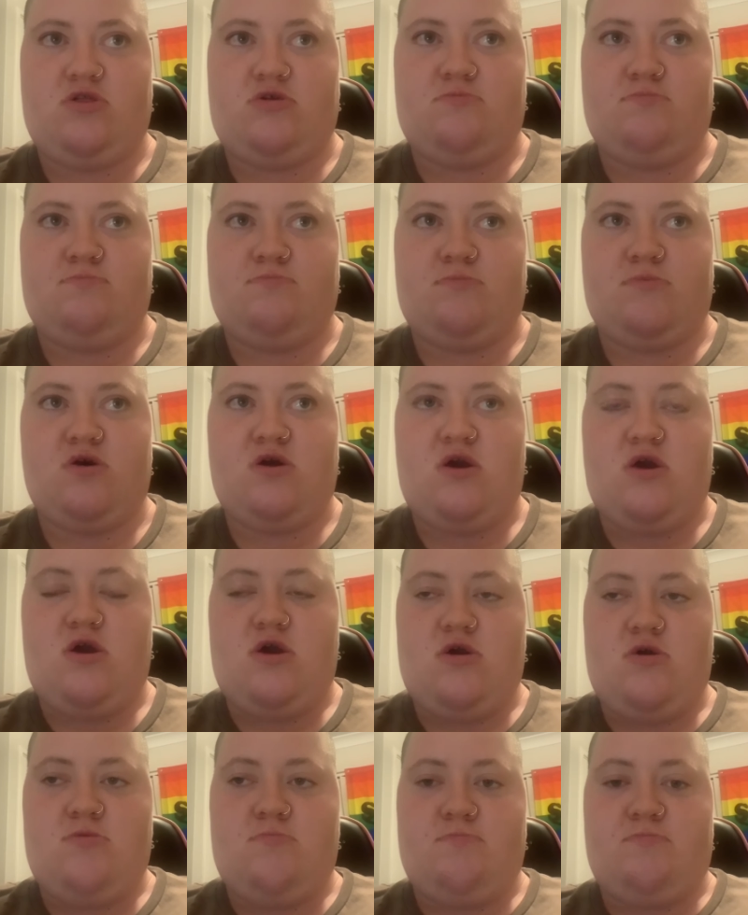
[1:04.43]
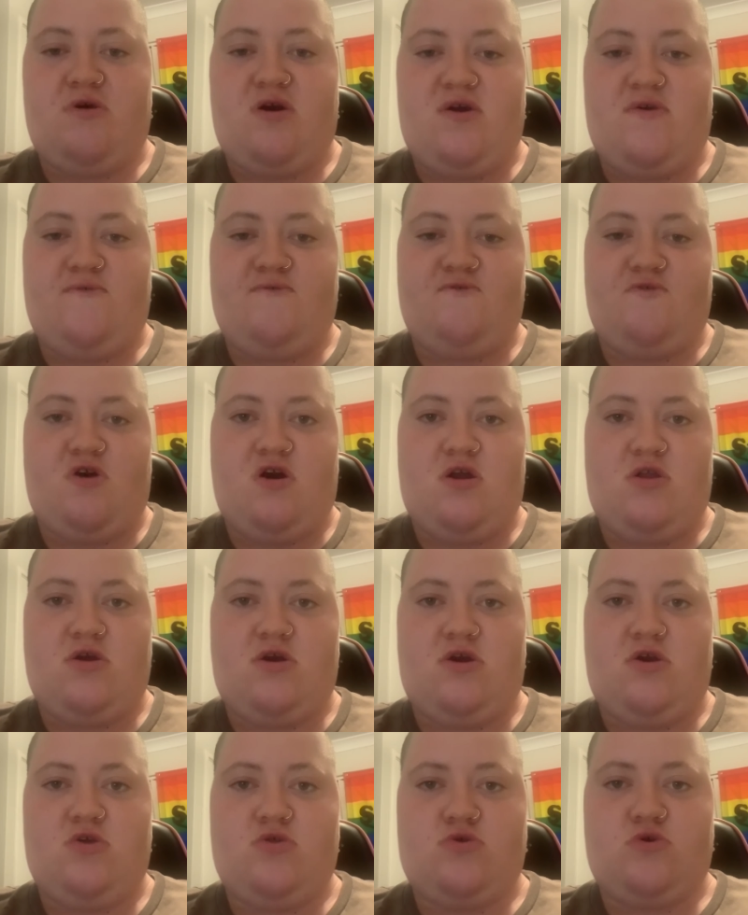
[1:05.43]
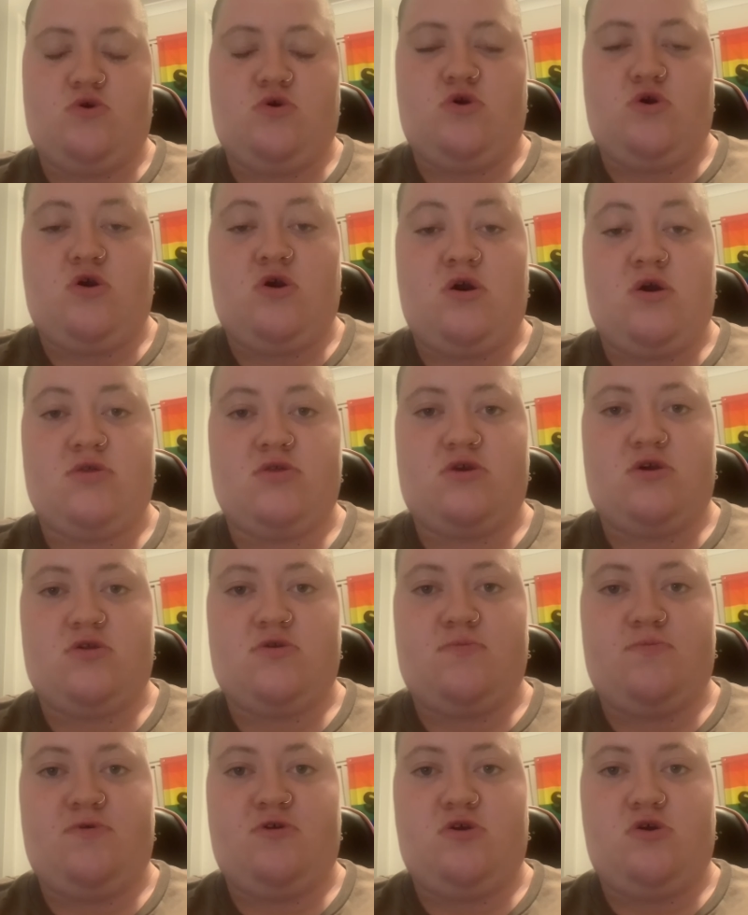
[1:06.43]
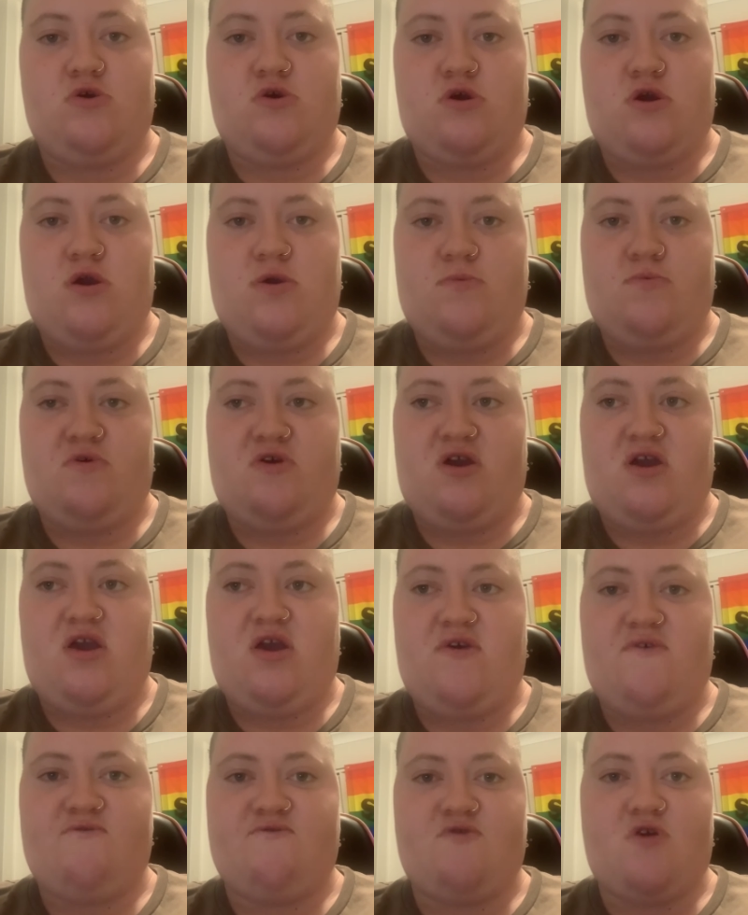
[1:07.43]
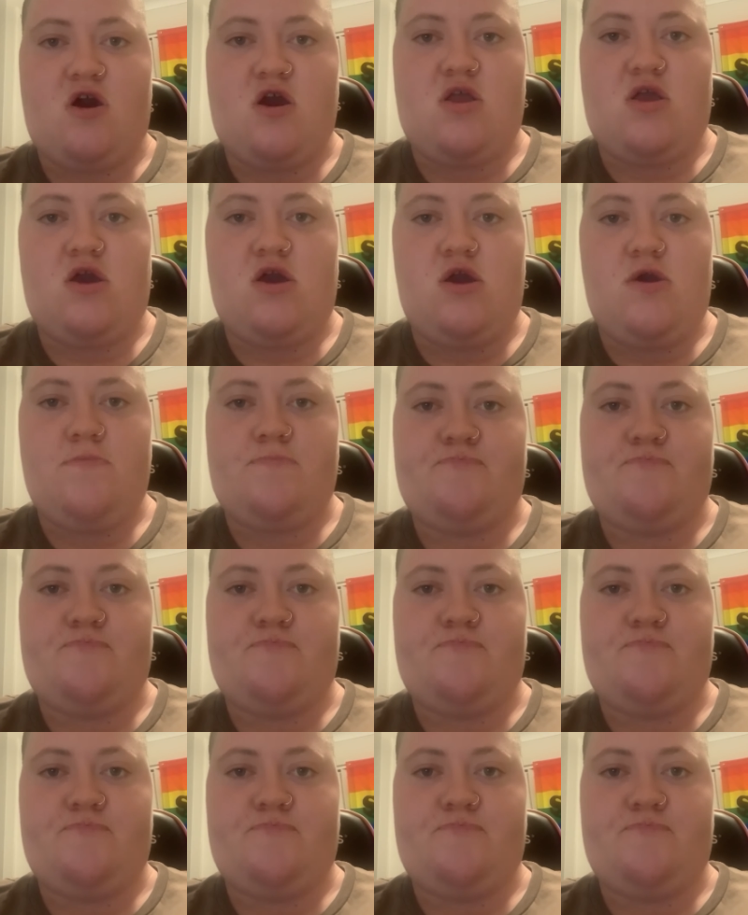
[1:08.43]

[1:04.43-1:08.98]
them by Friday, so you guys get a video every Friday.